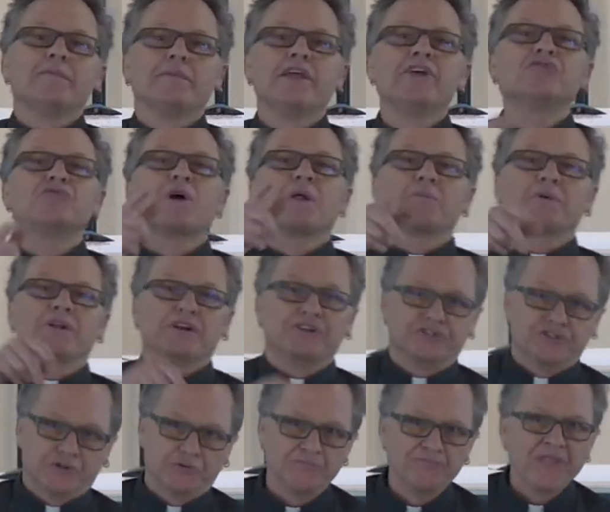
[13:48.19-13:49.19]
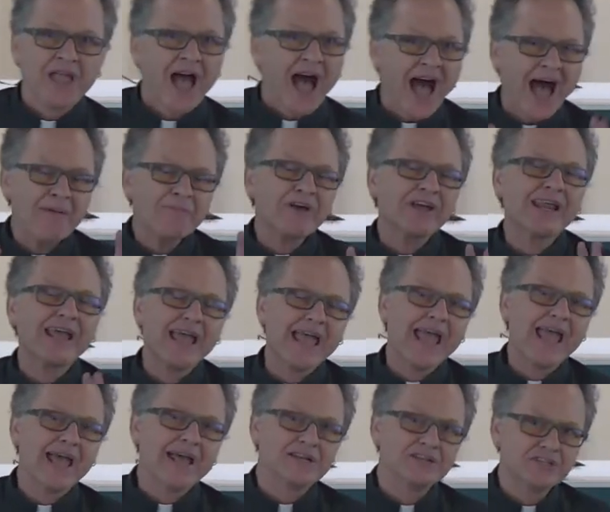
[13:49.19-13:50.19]
Here's what I'm going to do I'm going to
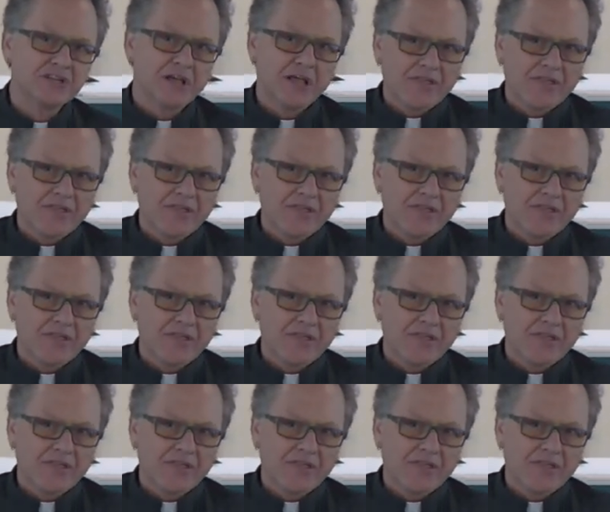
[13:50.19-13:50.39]
end